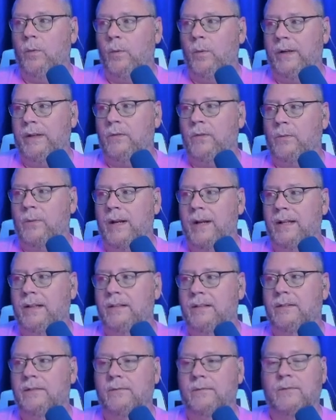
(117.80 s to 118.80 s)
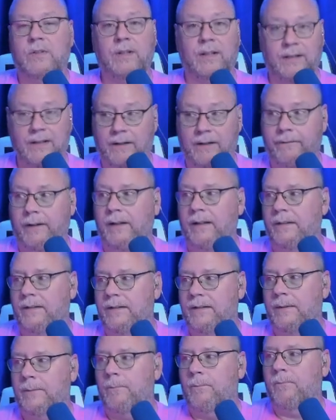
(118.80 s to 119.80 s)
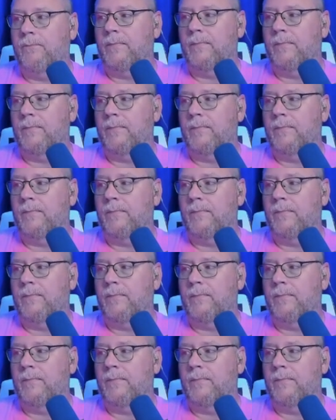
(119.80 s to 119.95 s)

The wind threat, significant.